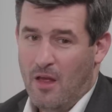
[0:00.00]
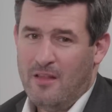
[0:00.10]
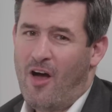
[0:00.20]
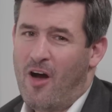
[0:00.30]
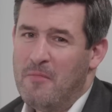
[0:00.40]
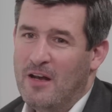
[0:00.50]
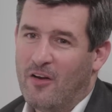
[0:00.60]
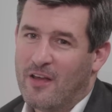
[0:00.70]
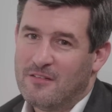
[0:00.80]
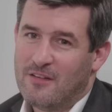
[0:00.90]
No, I mean,
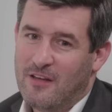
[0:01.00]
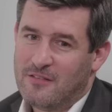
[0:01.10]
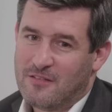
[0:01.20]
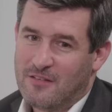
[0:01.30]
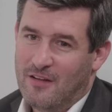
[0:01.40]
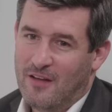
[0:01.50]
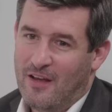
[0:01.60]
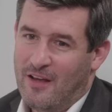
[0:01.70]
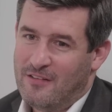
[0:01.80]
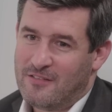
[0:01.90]
look, it's
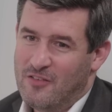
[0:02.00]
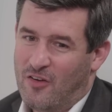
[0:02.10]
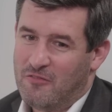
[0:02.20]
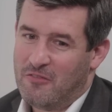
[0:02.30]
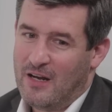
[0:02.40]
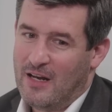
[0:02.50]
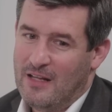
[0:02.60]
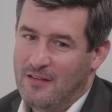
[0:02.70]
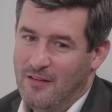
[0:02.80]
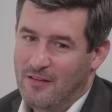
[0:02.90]
not
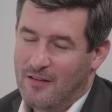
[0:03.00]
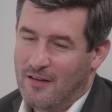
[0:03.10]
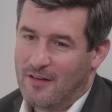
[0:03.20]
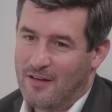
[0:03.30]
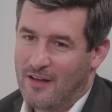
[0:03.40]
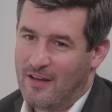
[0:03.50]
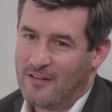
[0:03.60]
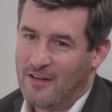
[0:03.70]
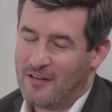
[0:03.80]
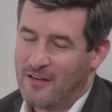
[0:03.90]
really,
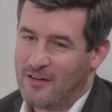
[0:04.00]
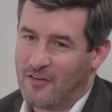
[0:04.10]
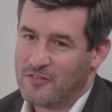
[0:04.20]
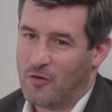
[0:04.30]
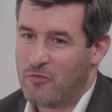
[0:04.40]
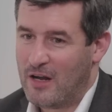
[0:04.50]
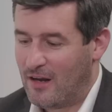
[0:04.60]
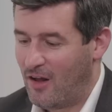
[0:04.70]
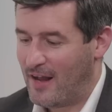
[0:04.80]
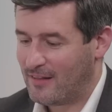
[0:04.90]
you know, it's not really
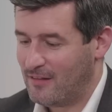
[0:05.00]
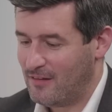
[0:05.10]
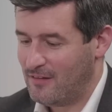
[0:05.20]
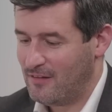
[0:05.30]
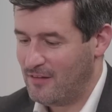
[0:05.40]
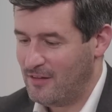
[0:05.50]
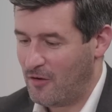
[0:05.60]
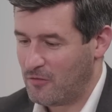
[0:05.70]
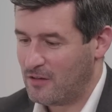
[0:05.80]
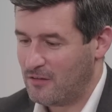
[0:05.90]
like you
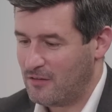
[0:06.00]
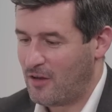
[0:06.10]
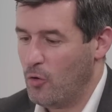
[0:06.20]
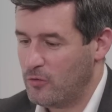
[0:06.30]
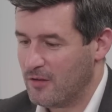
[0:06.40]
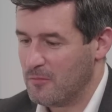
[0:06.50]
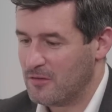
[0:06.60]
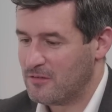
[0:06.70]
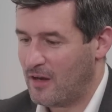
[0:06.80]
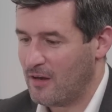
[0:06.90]
don't go to them
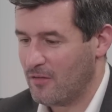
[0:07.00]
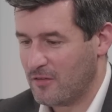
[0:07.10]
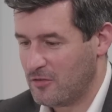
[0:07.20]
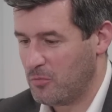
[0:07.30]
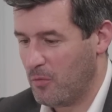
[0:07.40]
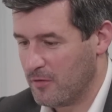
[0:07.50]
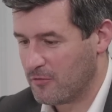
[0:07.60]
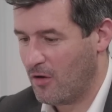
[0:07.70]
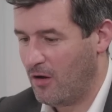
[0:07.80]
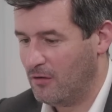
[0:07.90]
and say, oh, this is what we've
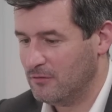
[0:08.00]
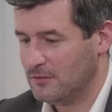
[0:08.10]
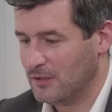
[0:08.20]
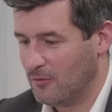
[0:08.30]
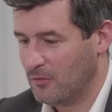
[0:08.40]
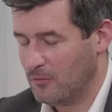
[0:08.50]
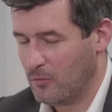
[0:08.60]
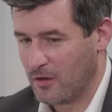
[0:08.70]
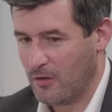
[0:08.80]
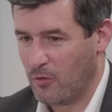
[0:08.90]
got. You know,
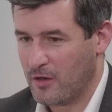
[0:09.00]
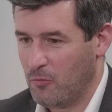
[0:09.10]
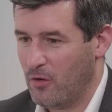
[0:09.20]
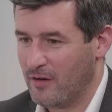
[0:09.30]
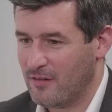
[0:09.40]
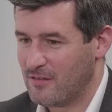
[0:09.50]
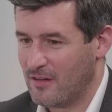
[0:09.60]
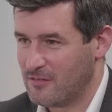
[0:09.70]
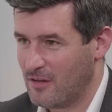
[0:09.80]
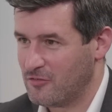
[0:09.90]
what do you want
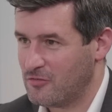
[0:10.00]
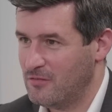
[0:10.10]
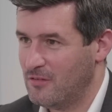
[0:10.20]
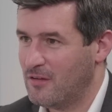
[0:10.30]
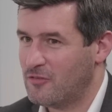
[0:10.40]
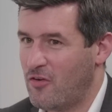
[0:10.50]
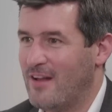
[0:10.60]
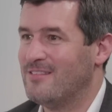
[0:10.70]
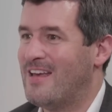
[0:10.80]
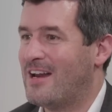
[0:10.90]
as
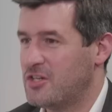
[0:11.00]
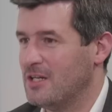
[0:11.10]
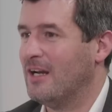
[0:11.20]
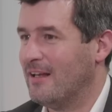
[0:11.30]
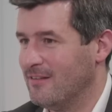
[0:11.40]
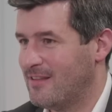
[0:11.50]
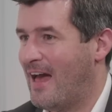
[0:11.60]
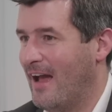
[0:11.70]
transactionally as that?